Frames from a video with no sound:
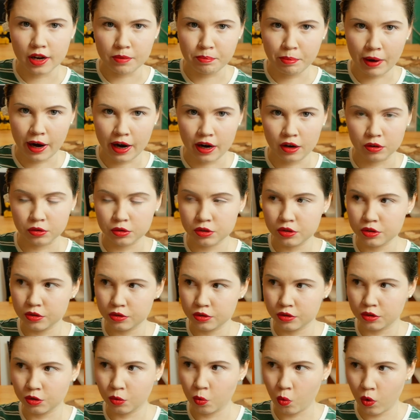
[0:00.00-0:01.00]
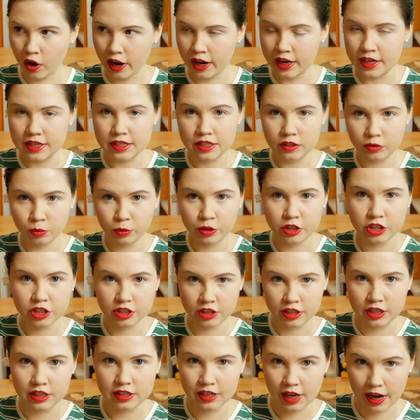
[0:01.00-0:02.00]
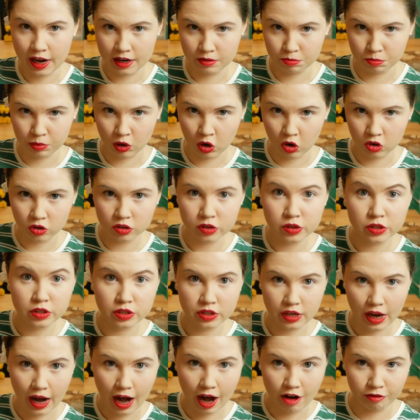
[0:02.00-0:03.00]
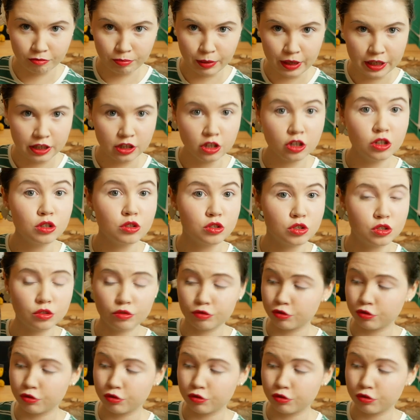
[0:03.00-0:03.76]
about the ways in which these hat blocks have been used.